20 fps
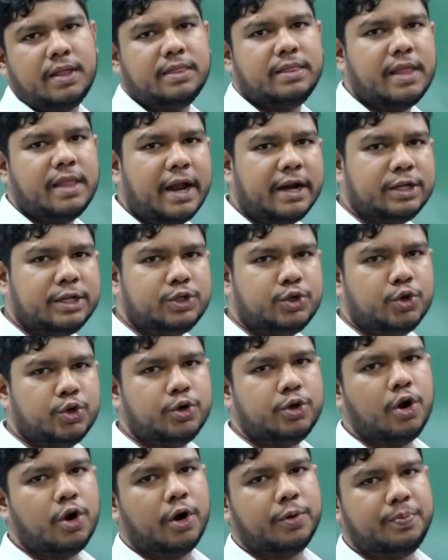that
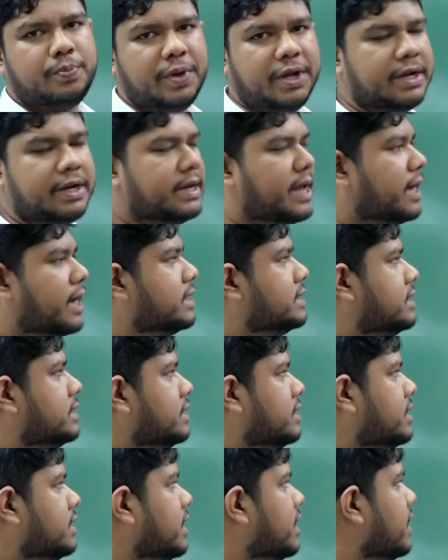should not be taxed,
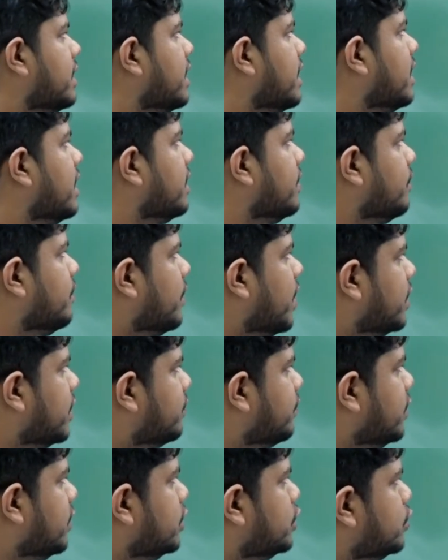
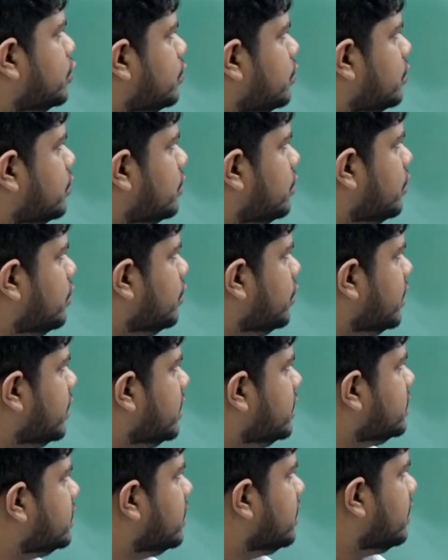what we should do
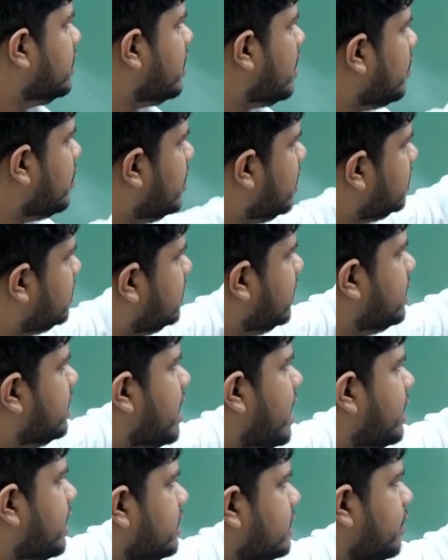is, now let's say
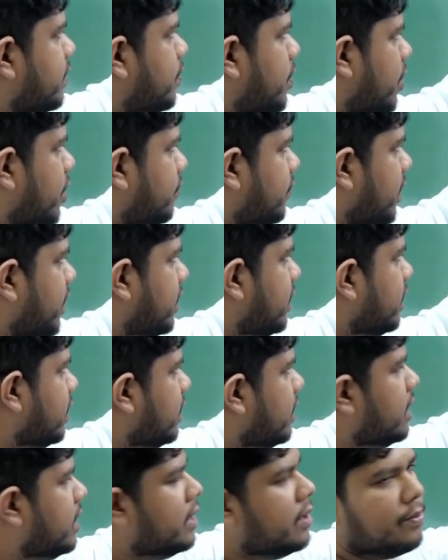there is a profit,
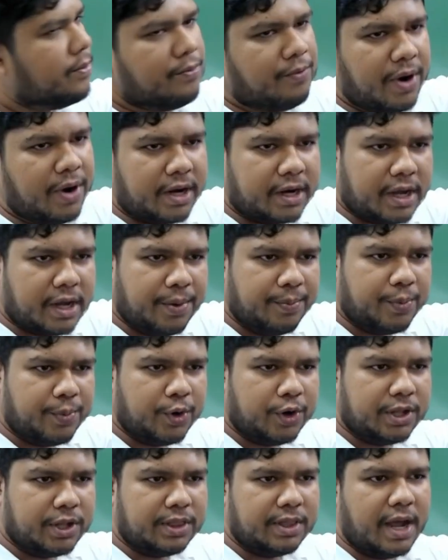when
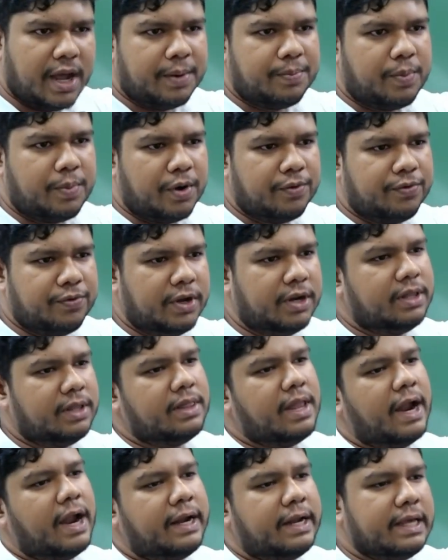computing that
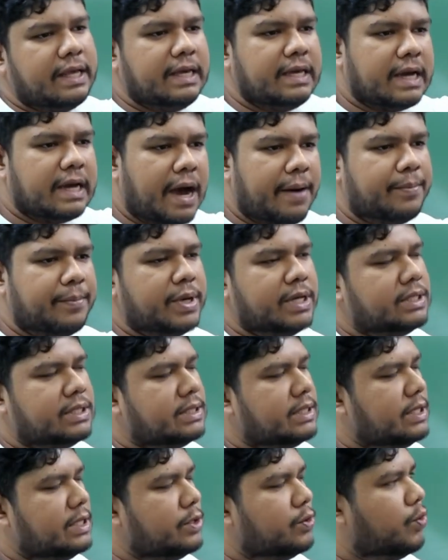profit, that income
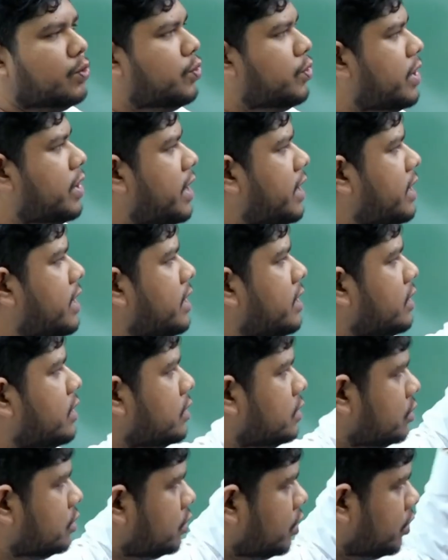is included,
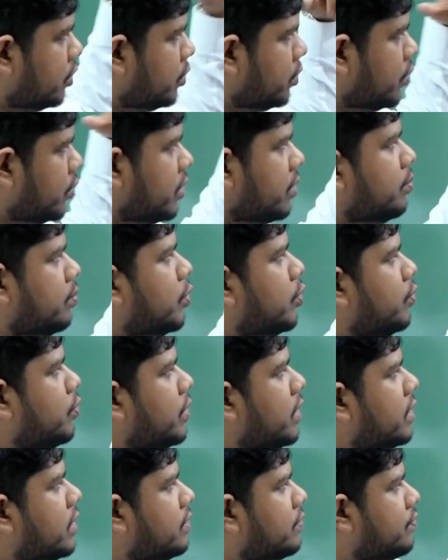so to remove
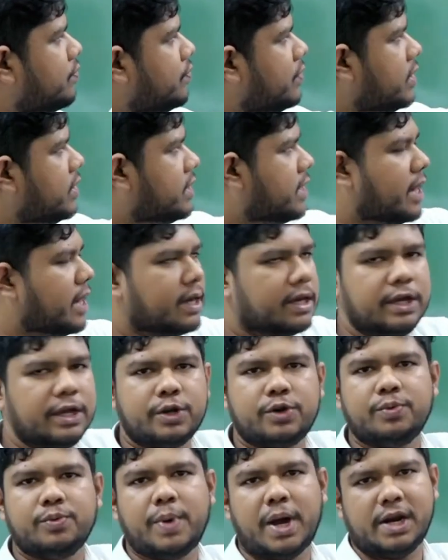it we take
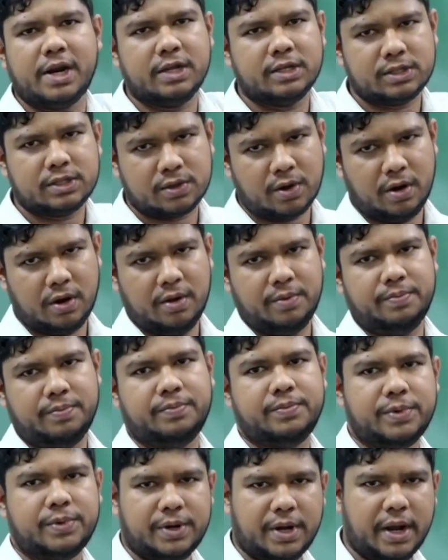it to minus column,
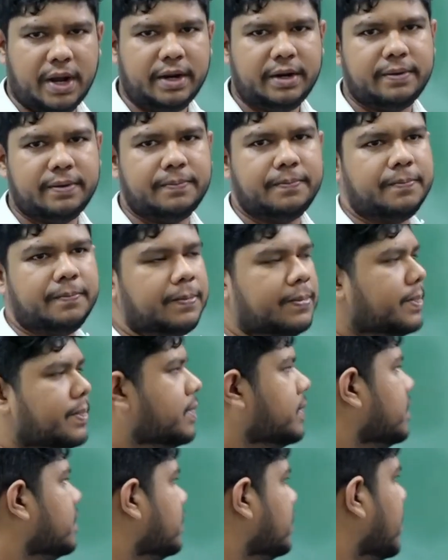right?
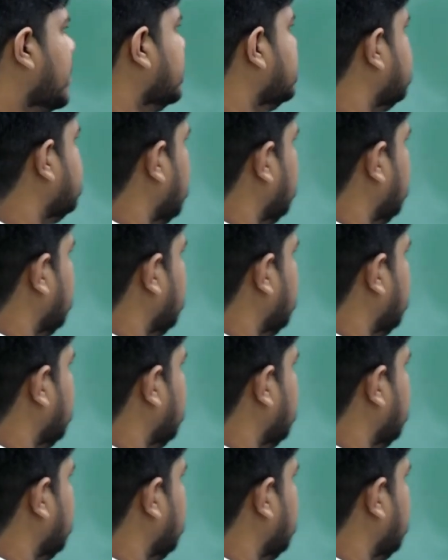That's